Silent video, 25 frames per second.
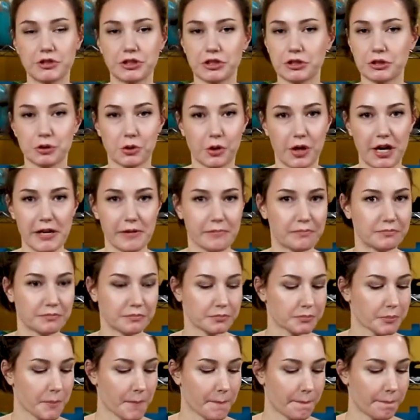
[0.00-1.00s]
This is great.
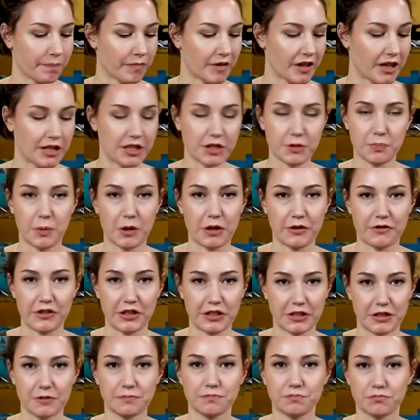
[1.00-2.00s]
It's
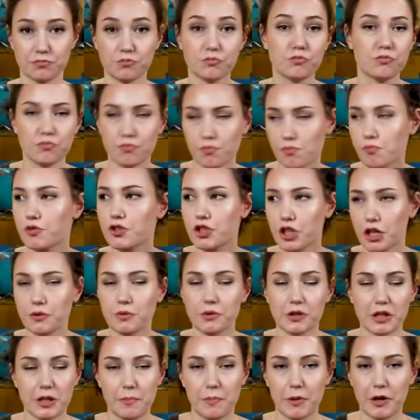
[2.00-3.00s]
perfect.
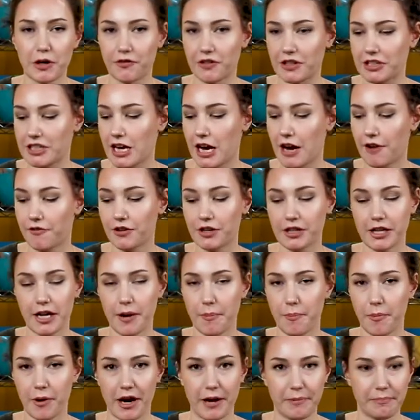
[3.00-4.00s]
Genuinely perfect everyday
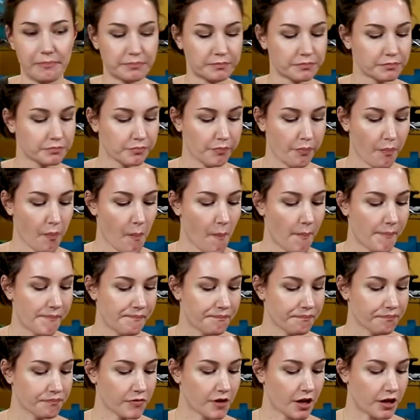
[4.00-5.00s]
bread.
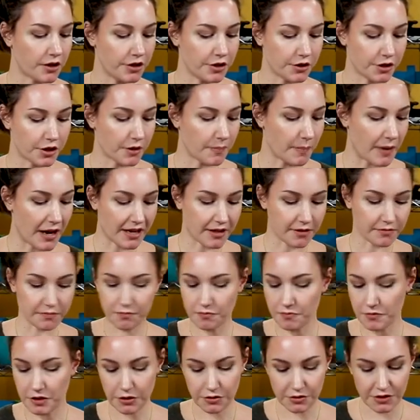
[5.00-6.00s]
You can make
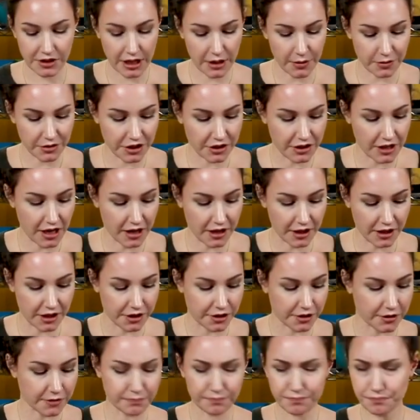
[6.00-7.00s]
little sandwiches out of
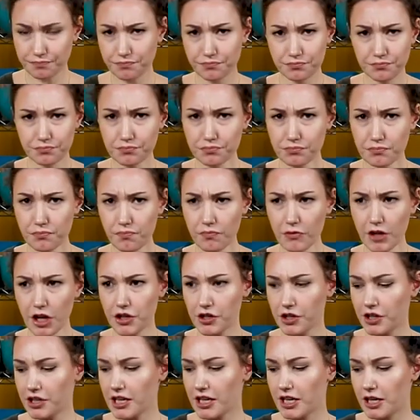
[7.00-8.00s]
this.
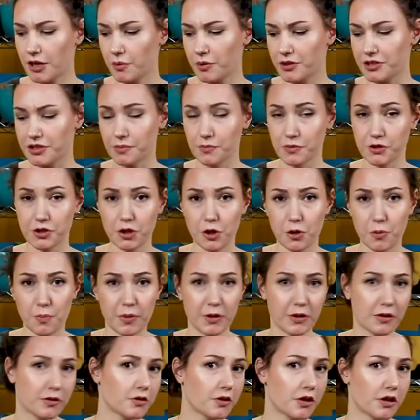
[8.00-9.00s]
You can eat it with some soup
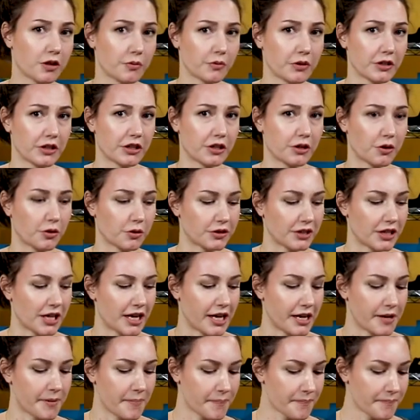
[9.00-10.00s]
on a really cold
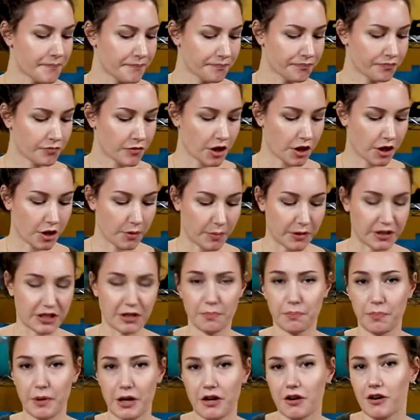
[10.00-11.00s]
night, and you can put
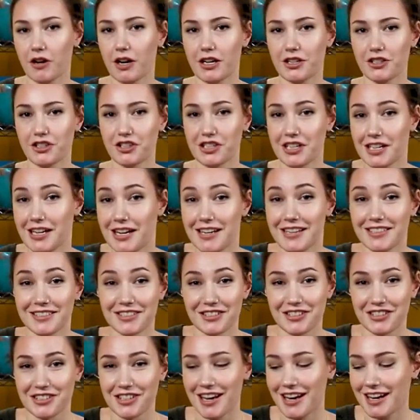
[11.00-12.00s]
some butter on it, just eat it as
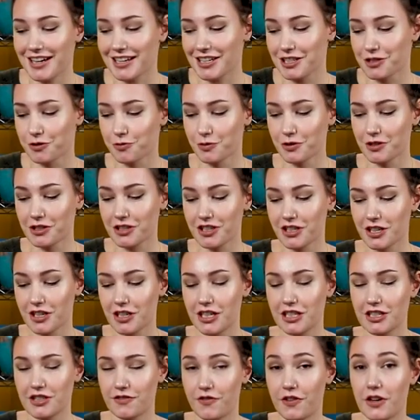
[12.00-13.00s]
a snack. It's really
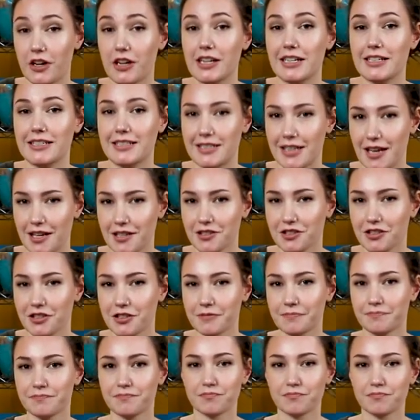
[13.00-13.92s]
good. It's very dense,